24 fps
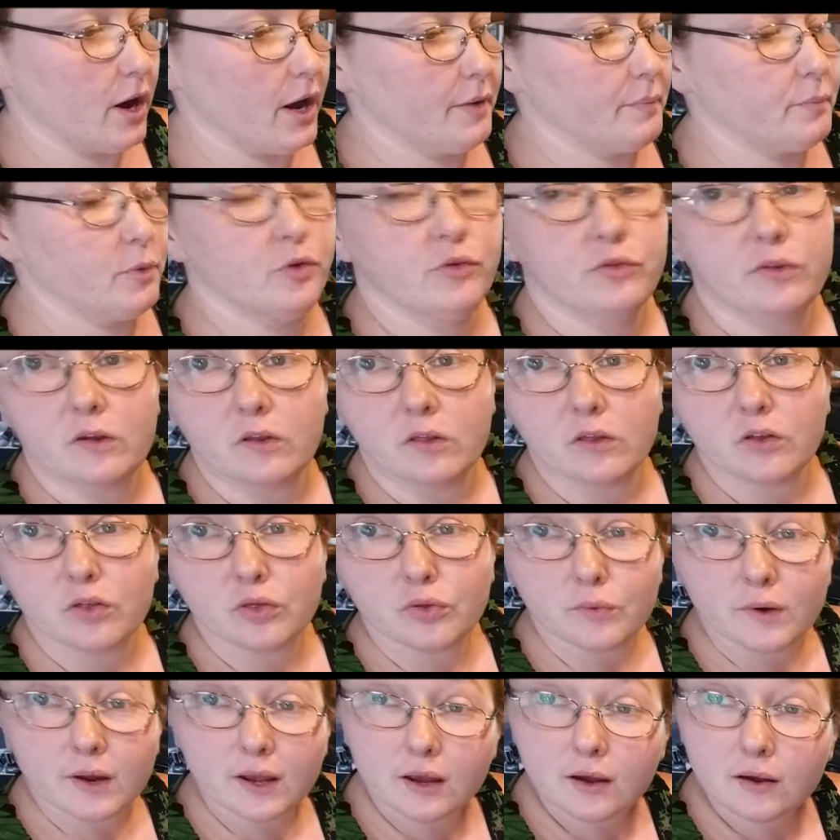I'm using the
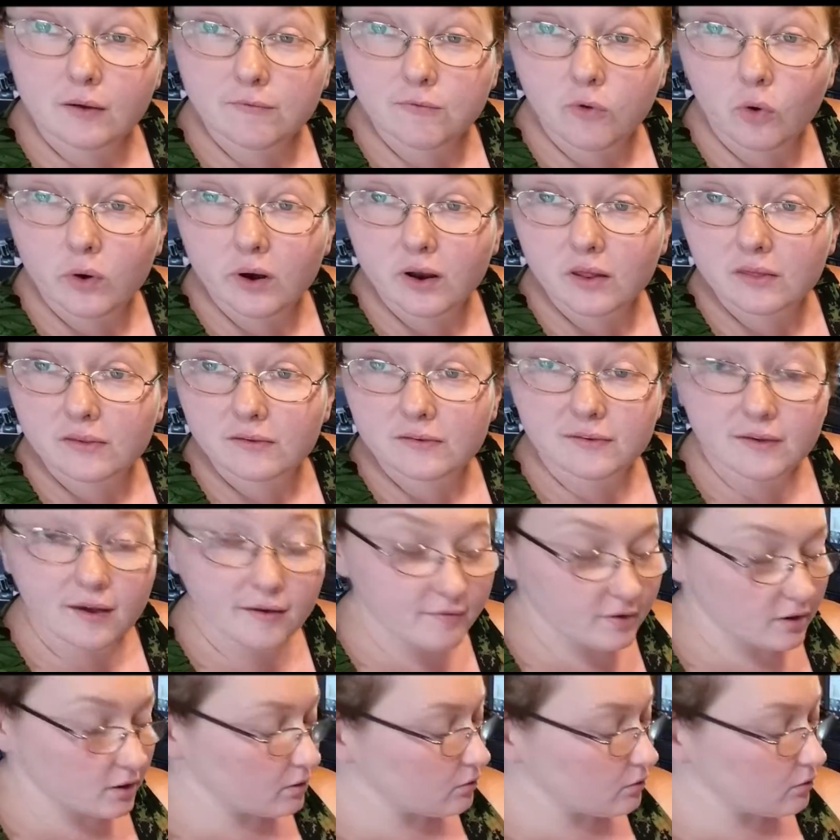3/4 of an